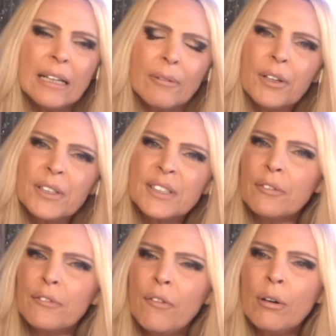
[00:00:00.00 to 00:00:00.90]
What is
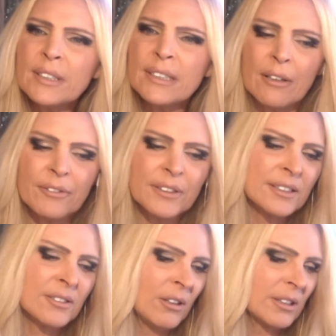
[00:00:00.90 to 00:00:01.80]
your false self?
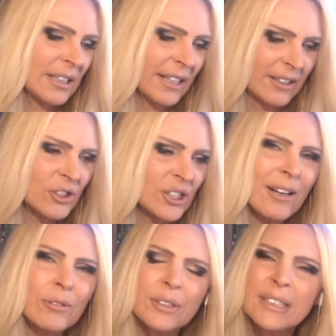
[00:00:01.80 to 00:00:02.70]
It's not like your
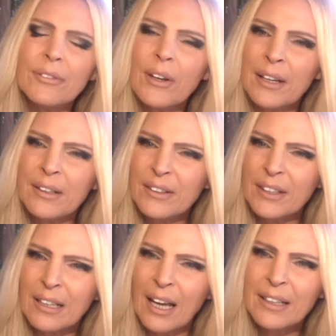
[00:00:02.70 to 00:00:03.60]
shadow self or
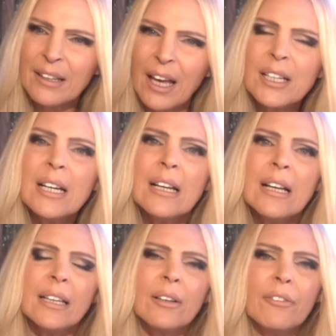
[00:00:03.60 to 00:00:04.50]
anything like that.
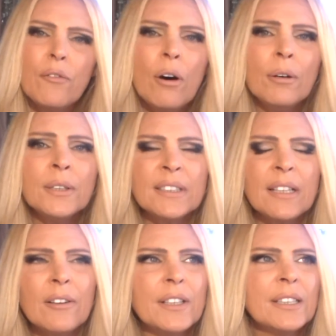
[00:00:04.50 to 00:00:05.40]
Your false
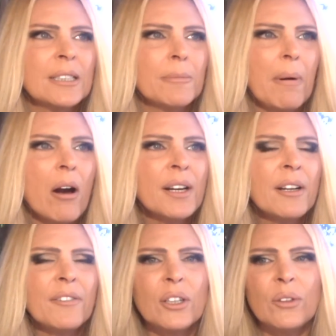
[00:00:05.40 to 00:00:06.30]
self is the part
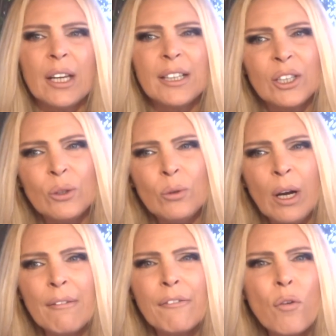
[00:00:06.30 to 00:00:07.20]
of you that you
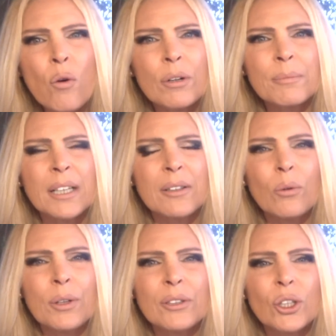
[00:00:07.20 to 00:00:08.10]
have formed in
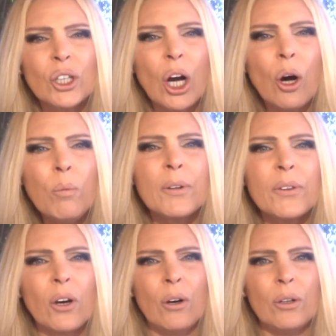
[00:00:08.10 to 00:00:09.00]
order to cope
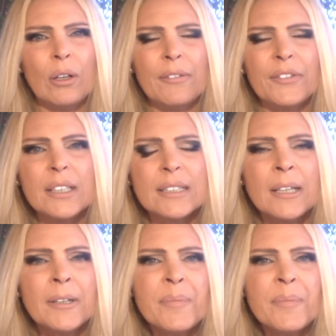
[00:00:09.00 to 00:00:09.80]
with all of this.